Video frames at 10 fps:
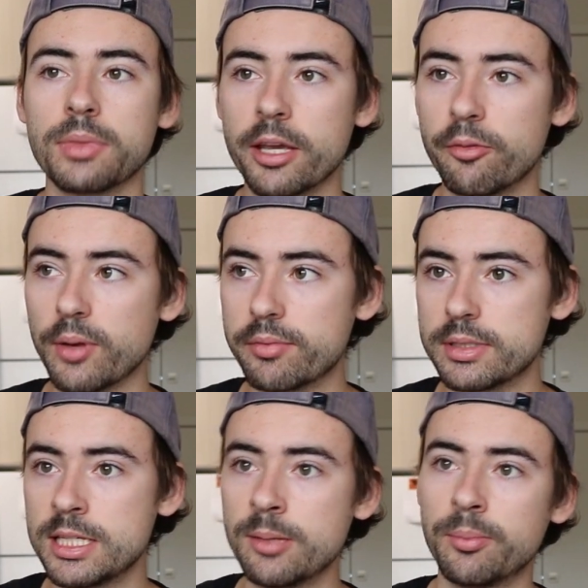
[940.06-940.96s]
If we have the
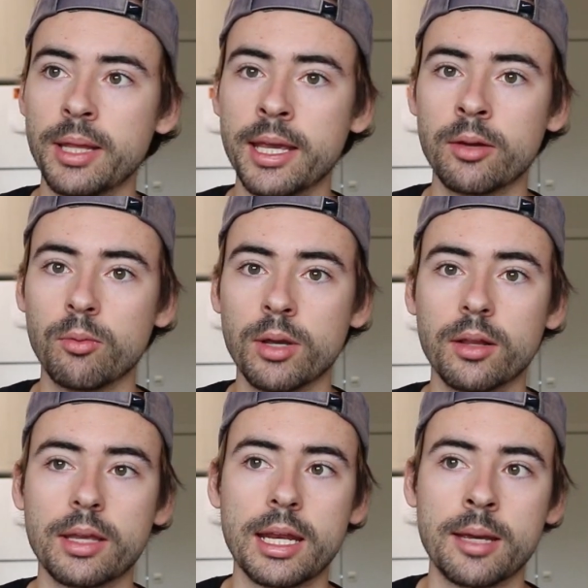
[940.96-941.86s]
team playing,
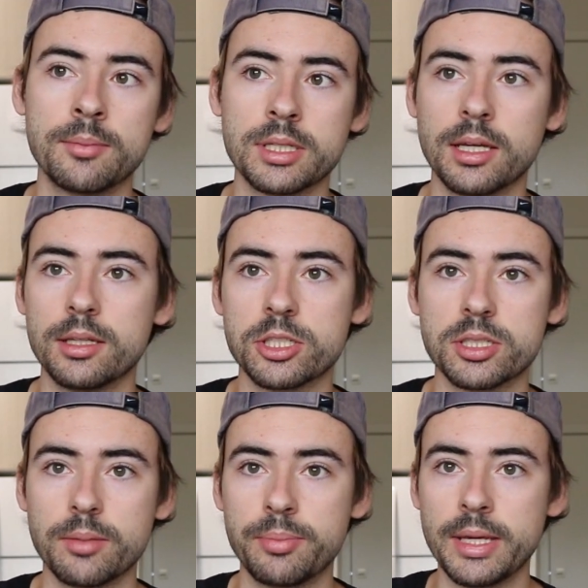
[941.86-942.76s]
we'll get him to
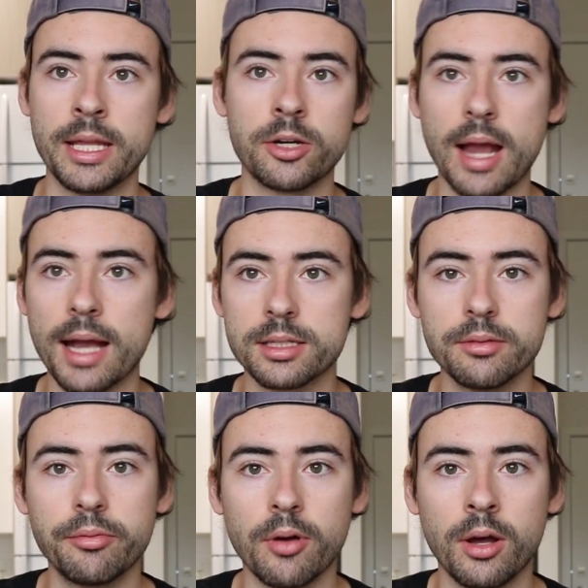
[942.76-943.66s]
just be
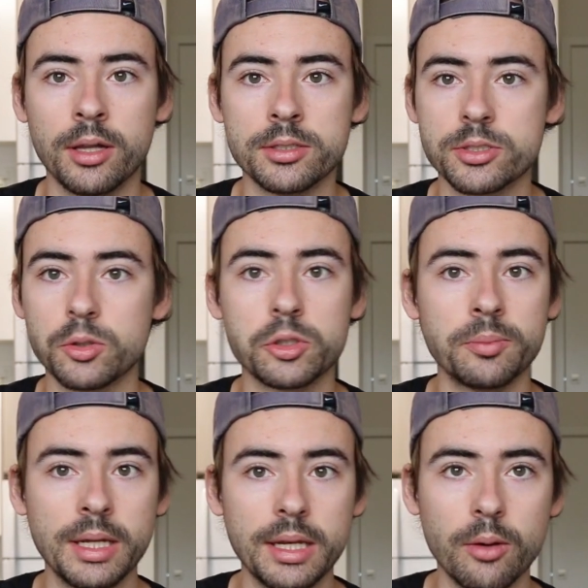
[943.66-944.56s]
interactive on social
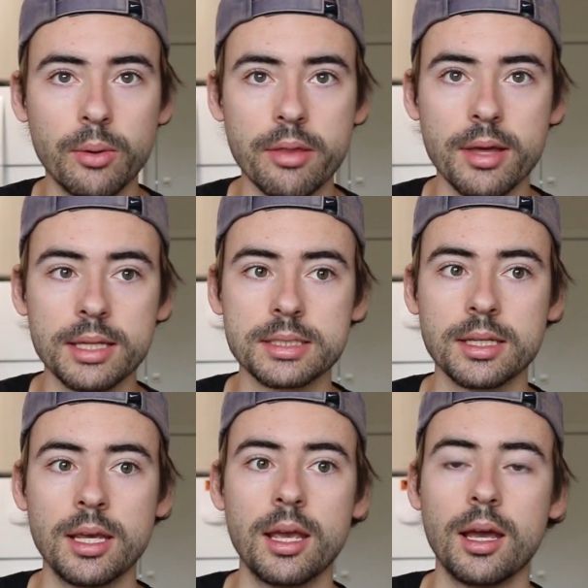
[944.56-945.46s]
media with us.
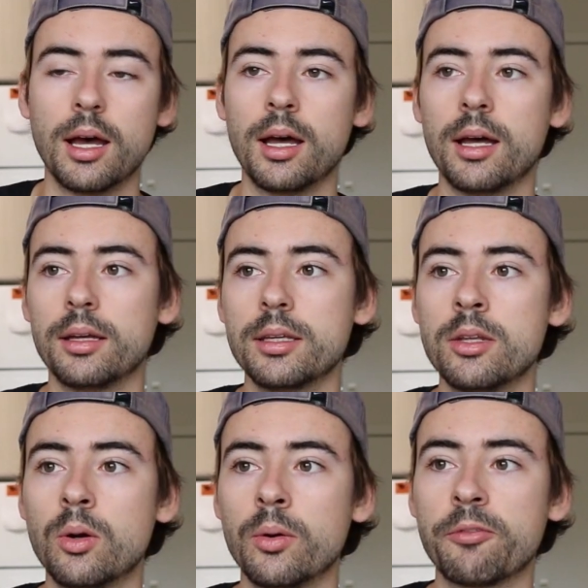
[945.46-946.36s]

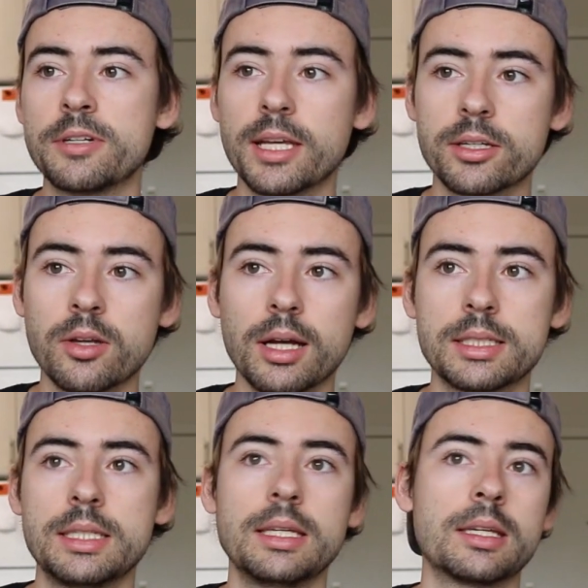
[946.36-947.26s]
For
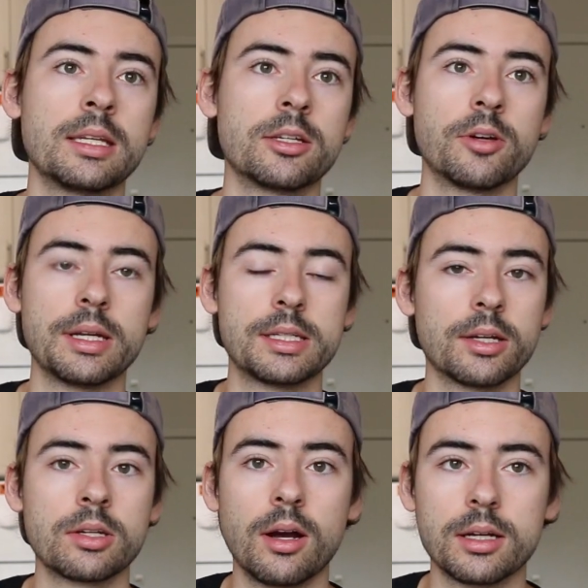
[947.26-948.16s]
TikToks, he can create
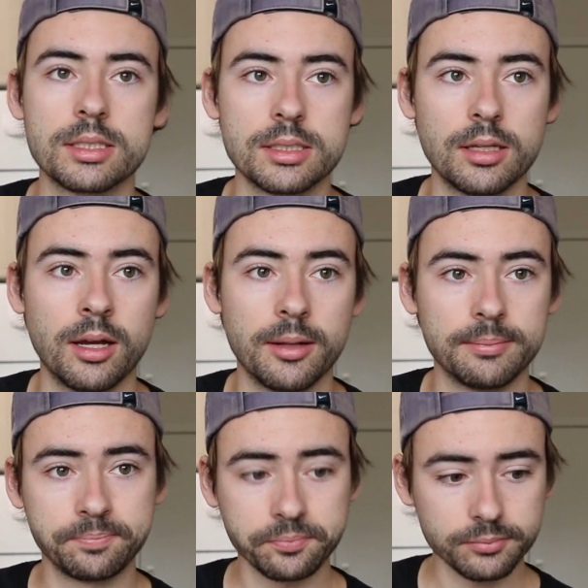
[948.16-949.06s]
TikToks
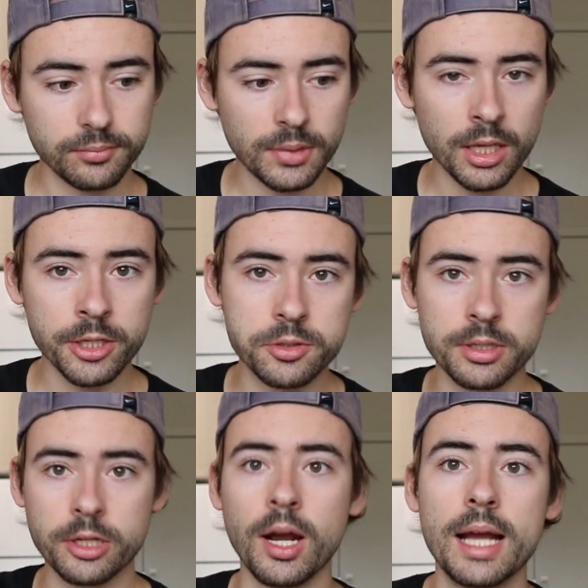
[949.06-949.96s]
using
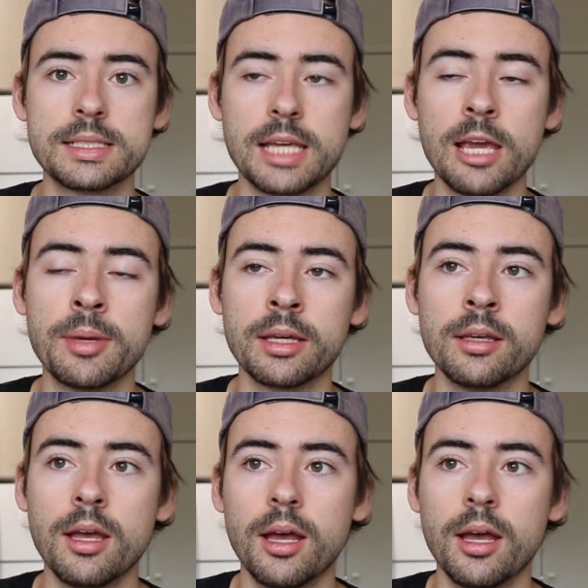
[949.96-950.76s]
the Criius Gaming